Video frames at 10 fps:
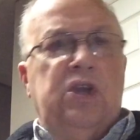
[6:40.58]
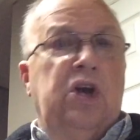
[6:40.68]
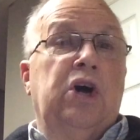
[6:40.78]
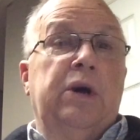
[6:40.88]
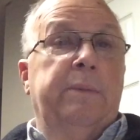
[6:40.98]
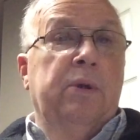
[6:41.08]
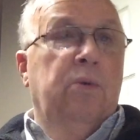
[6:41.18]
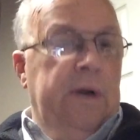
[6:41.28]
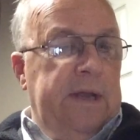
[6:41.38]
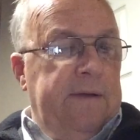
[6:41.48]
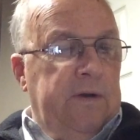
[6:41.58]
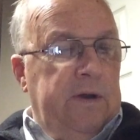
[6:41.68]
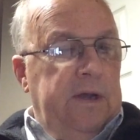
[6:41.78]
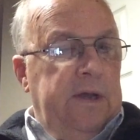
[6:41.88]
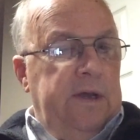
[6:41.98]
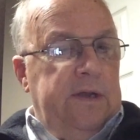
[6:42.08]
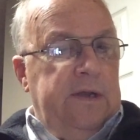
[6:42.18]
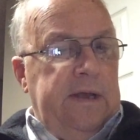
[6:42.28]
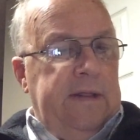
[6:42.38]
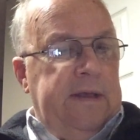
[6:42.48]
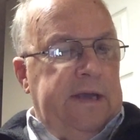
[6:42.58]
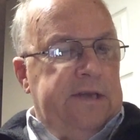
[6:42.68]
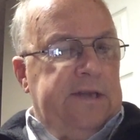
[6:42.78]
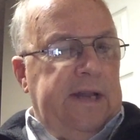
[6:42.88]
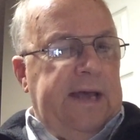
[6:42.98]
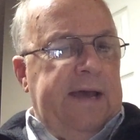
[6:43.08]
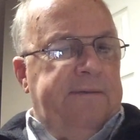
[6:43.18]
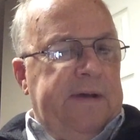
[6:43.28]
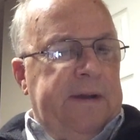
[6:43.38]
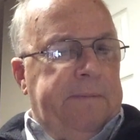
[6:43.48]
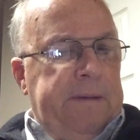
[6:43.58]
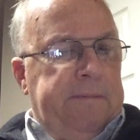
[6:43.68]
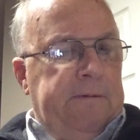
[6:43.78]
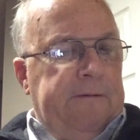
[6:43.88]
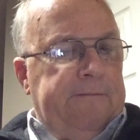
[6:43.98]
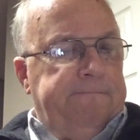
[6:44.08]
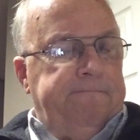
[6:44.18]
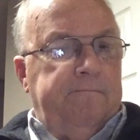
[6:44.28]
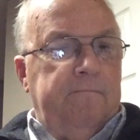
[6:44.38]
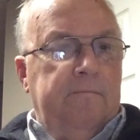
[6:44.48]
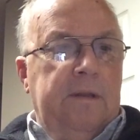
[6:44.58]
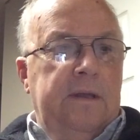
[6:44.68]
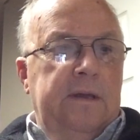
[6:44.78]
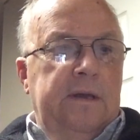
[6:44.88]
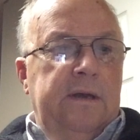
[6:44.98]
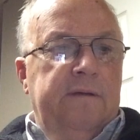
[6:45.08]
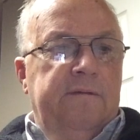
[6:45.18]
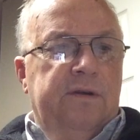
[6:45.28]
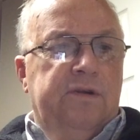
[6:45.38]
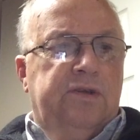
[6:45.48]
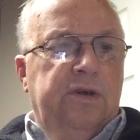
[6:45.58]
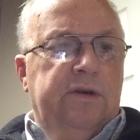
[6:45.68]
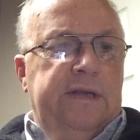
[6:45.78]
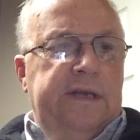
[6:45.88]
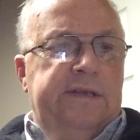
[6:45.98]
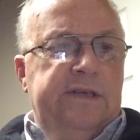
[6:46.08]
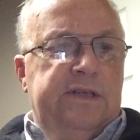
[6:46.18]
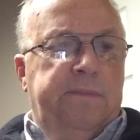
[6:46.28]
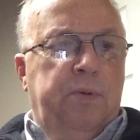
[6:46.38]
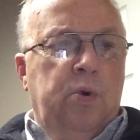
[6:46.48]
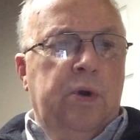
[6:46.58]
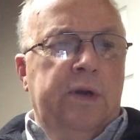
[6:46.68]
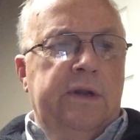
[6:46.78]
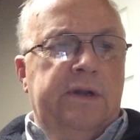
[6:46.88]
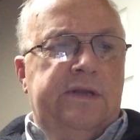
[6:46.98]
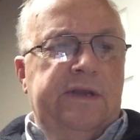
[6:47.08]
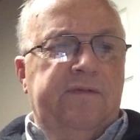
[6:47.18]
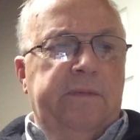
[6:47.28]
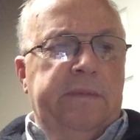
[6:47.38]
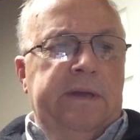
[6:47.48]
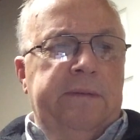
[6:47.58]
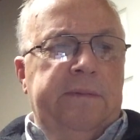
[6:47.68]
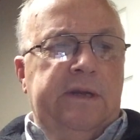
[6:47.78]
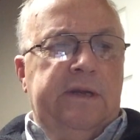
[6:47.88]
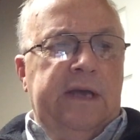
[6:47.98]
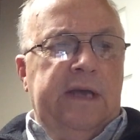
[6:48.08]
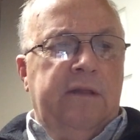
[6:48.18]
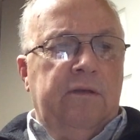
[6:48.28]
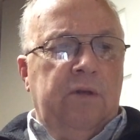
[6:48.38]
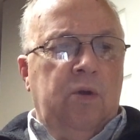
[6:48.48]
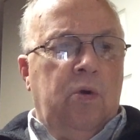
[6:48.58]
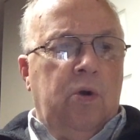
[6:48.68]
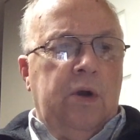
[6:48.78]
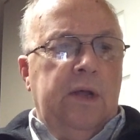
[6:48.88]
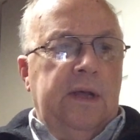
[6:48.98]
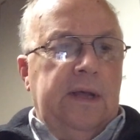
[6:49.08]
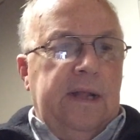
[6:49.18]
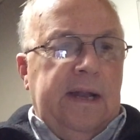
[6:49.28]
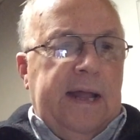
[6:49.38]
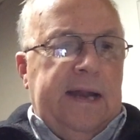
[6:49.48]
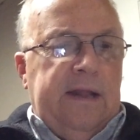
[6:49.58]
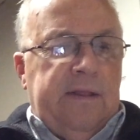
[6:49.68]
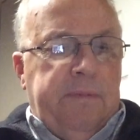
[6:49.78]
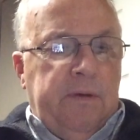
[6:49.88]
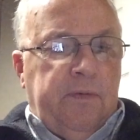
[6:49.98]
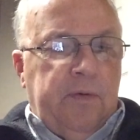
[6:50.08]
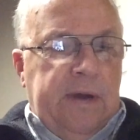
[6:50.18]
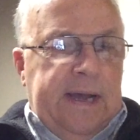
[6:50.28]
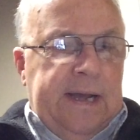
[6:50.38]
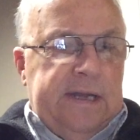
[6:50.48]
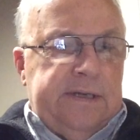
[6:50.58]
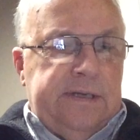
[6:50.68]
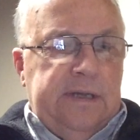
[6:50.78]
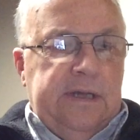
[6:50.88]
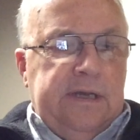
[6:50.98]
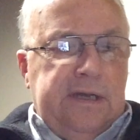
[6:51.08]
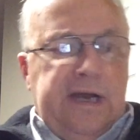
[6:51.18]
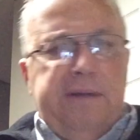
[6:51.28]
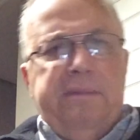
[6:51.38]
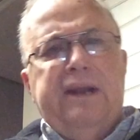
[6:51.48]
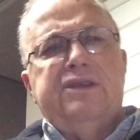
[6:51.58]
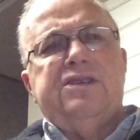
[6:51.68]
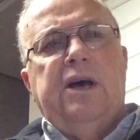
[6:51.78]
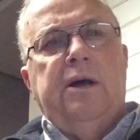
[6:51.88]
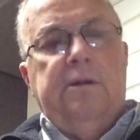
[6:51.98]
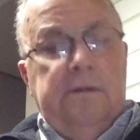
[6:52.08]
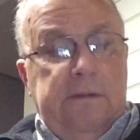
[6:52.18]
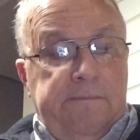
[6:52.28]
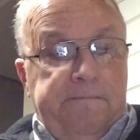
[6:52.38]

dumb or whatever, and that gets a laugh out of people. Verse 13 says, the poor and the deceitful men meet together. The Lord lighteneth both their eyes. God made us all.